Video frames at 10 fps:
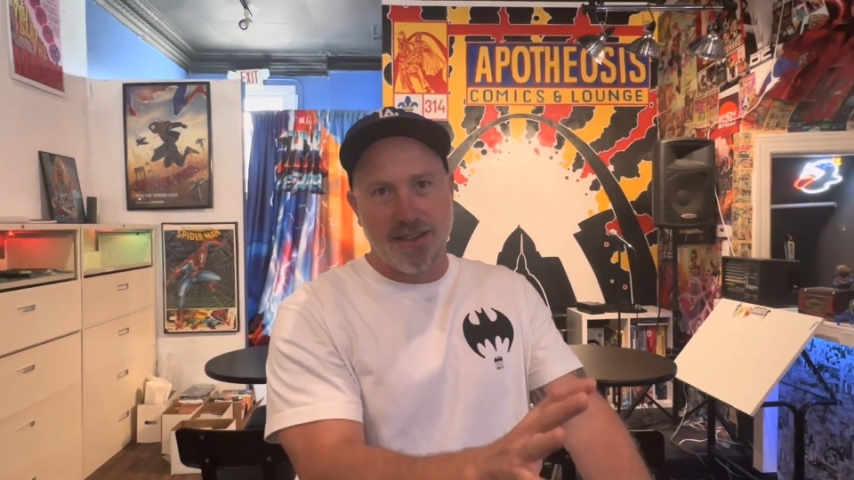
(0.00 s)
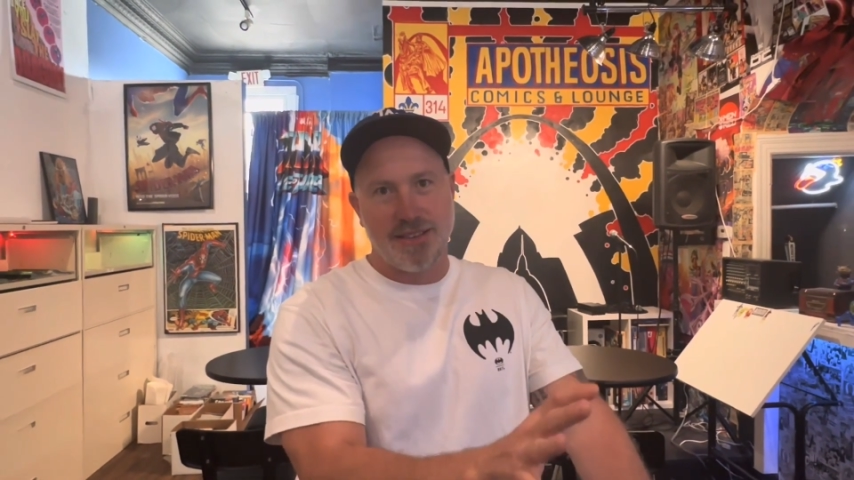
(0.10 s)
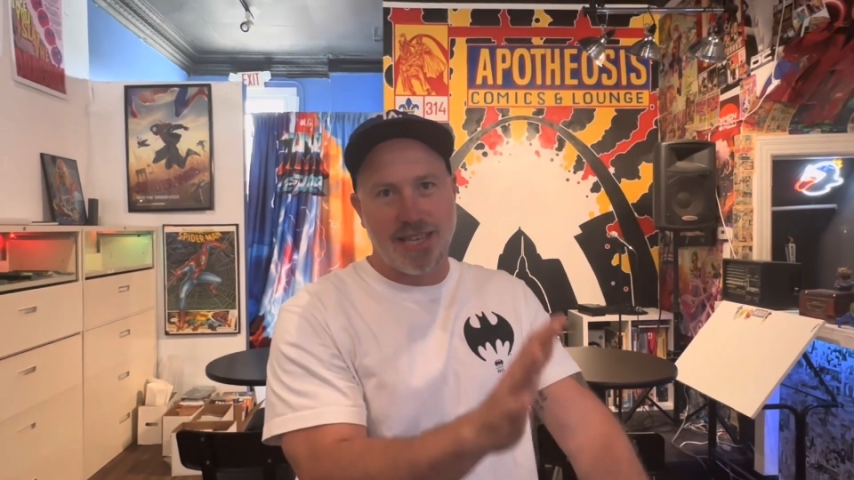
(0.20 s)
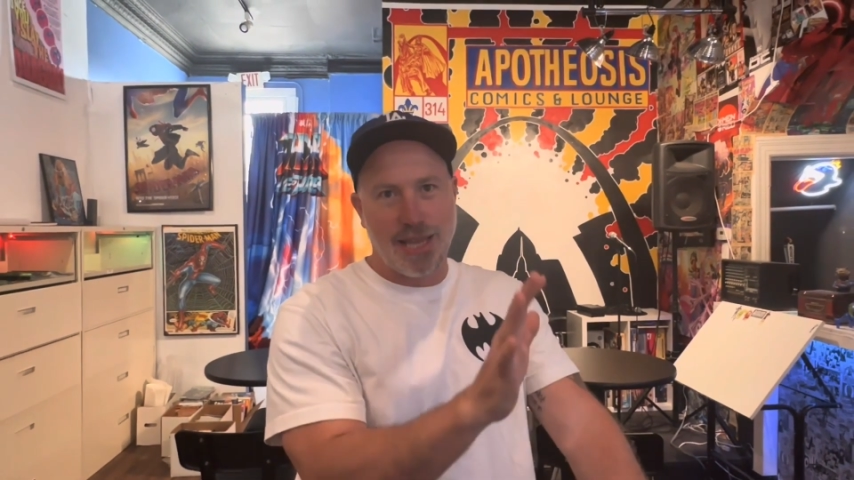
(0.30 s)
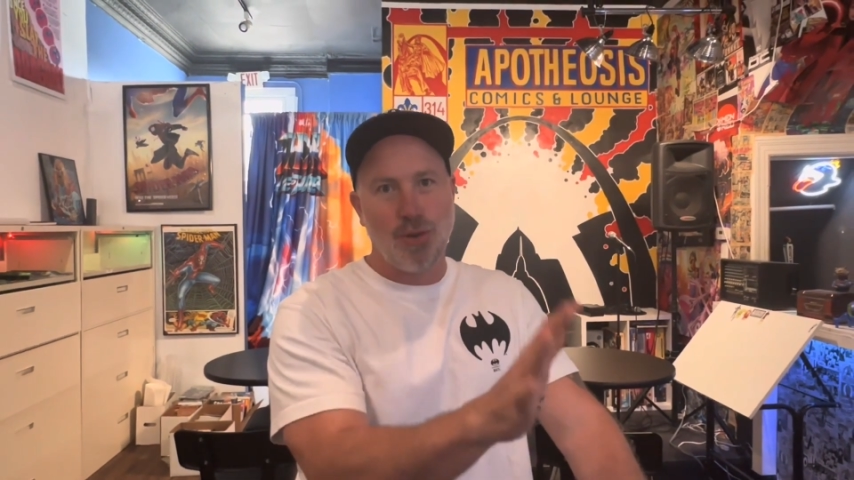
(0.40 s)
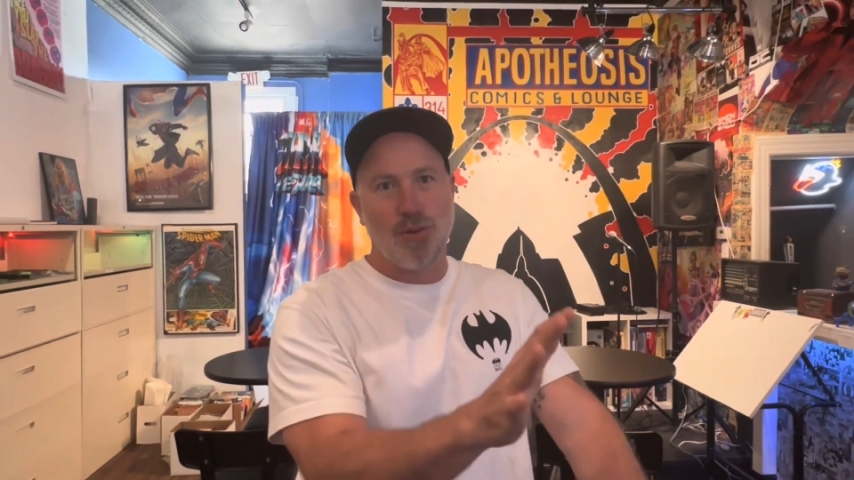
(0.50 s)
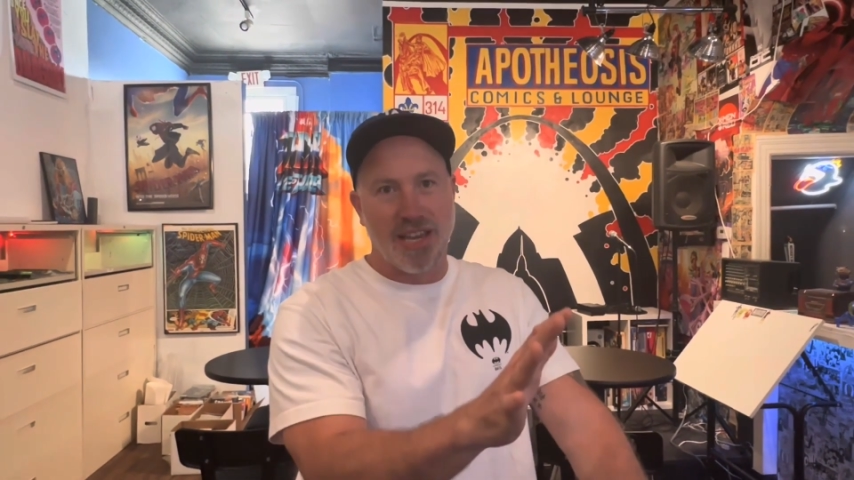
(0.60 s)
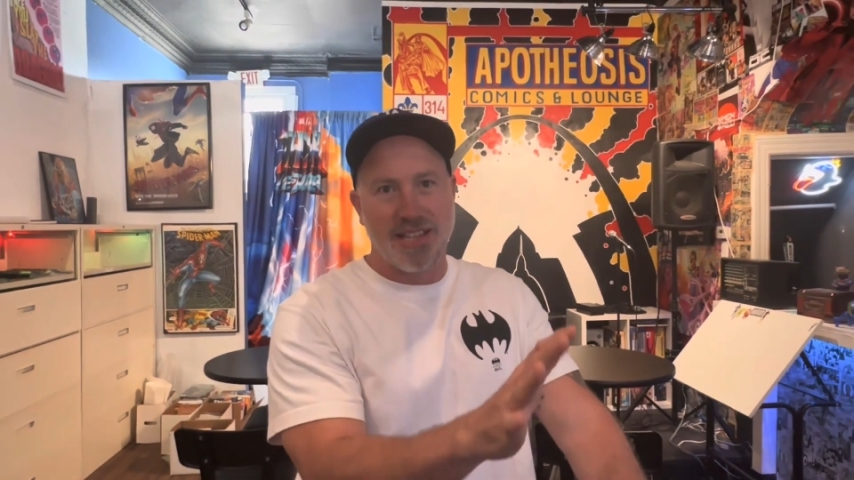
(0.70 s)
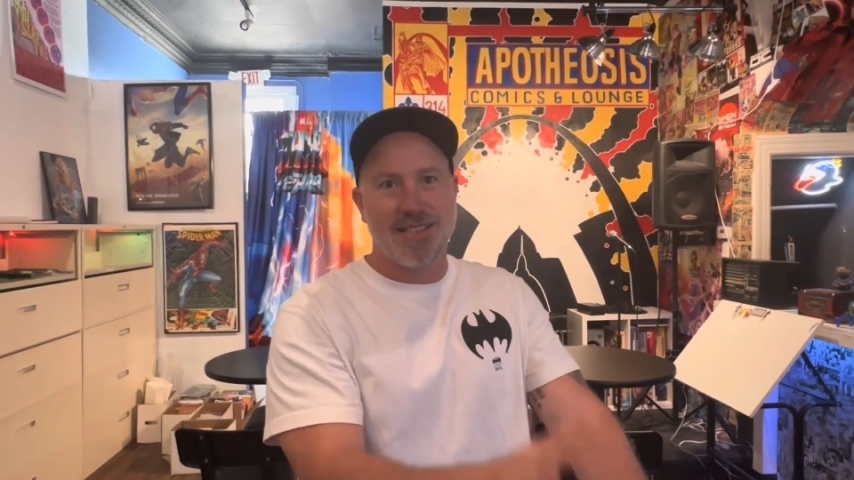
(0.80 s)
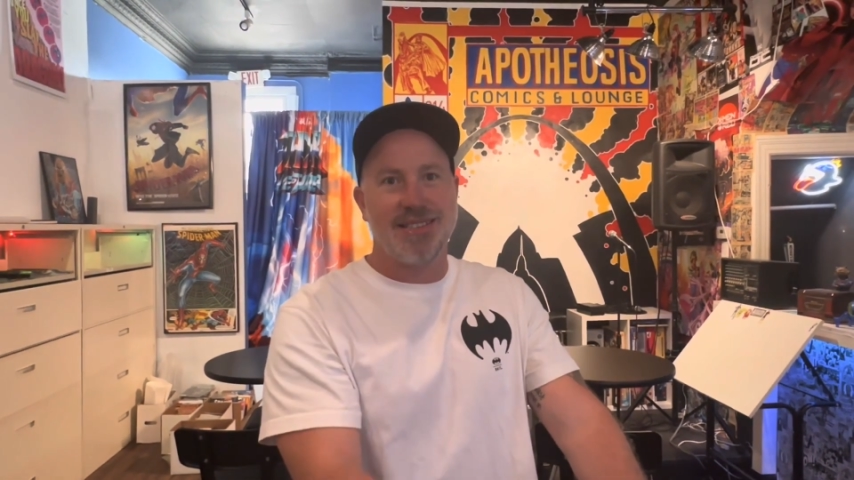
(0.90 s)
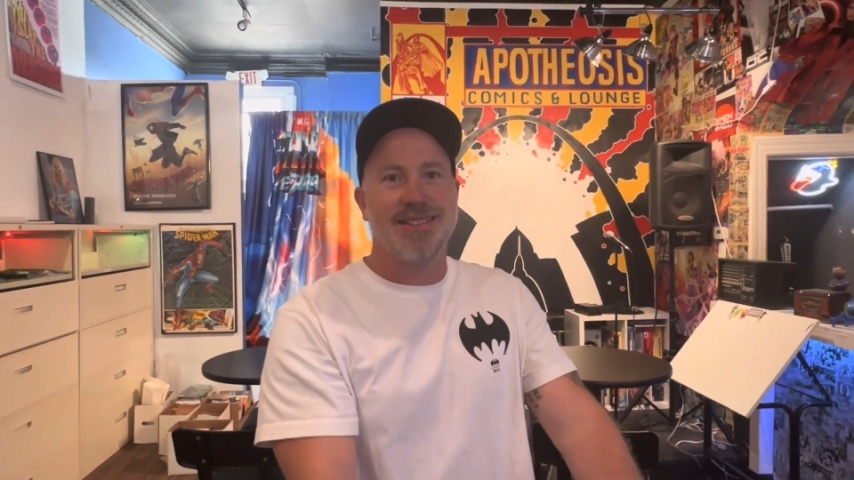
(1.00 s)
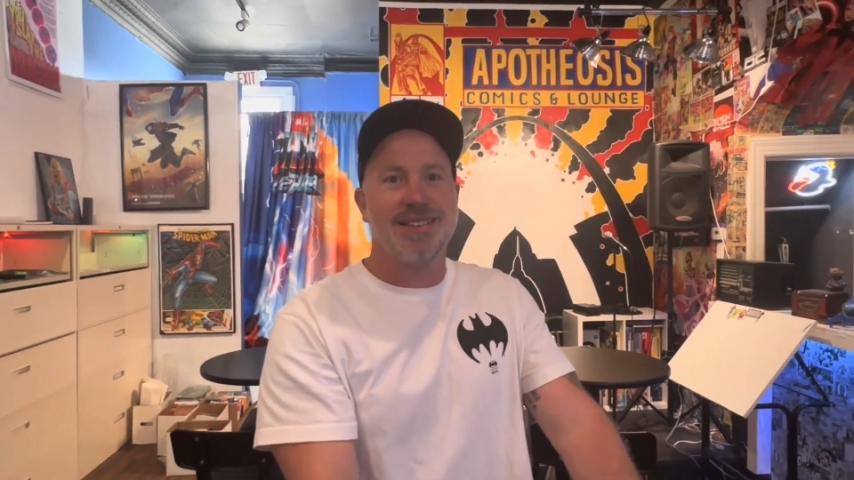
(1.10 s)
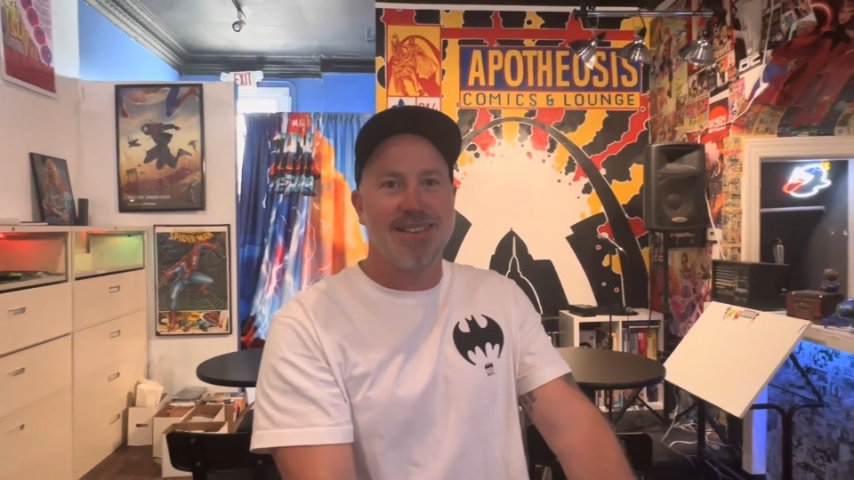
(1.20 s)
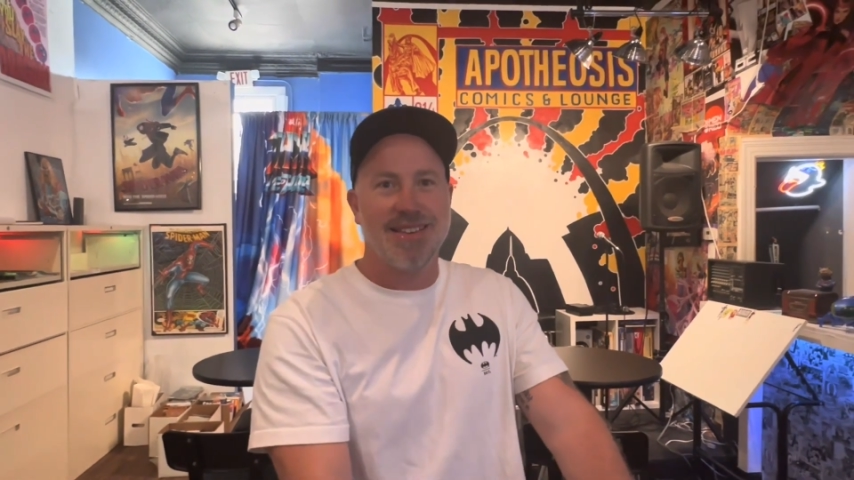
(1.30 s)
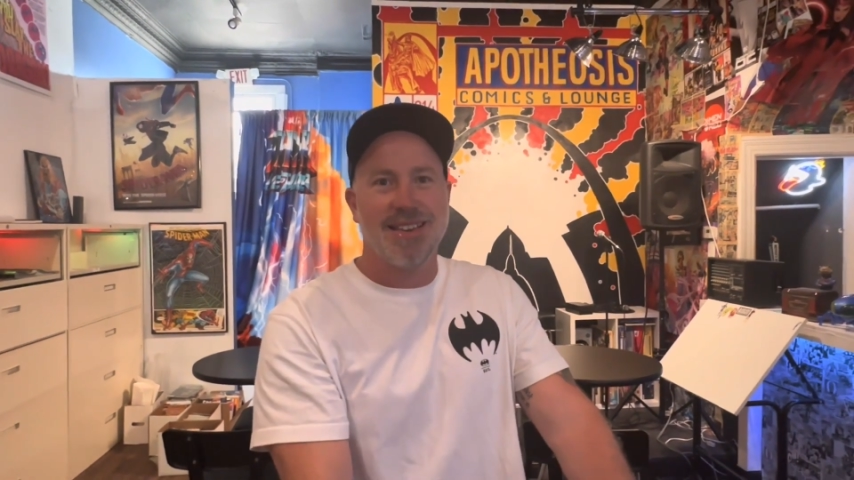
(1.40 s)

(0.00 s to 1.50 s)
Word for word: St. Louis. St. Louis.